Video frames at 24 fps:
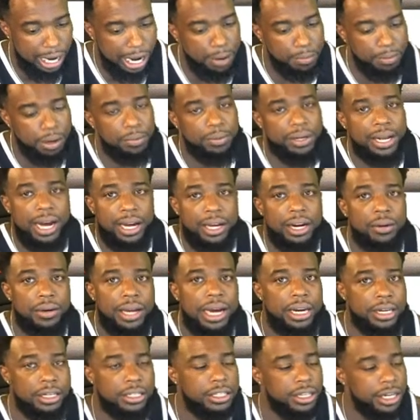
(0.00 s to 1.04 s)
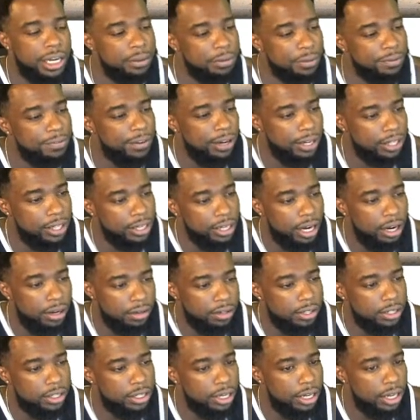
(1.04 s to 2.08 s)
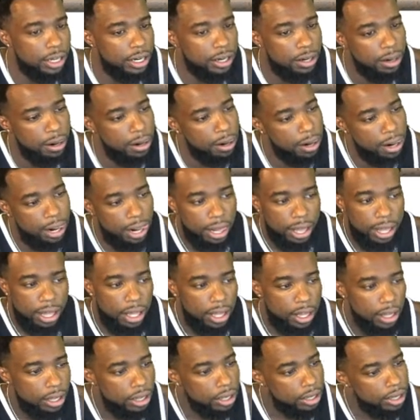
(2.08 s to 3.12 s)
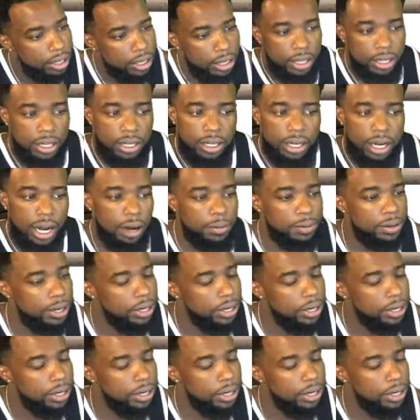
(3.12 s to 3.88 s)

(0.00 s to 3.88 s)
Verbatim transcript: I'm, I'm kind I'm kind of ashamed of the fact that y'all seen that. I'm.